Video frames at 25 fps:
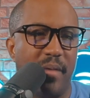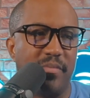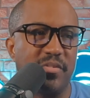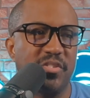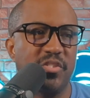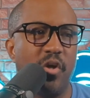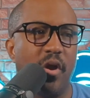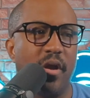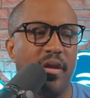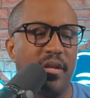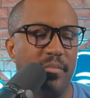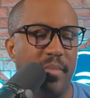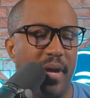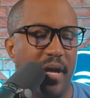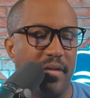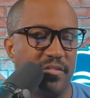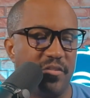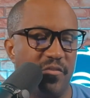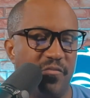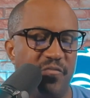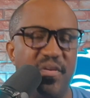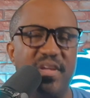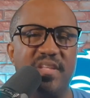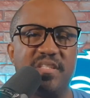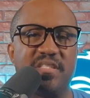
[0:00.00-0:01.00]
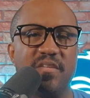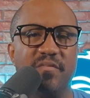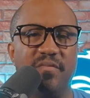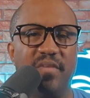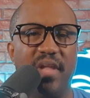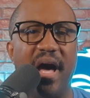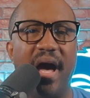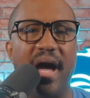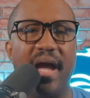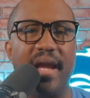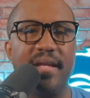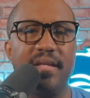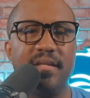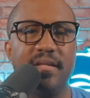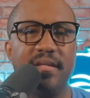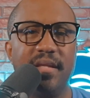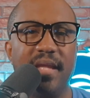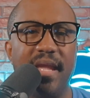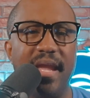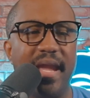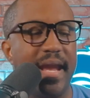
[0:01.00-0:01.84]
I was talking about defensive line,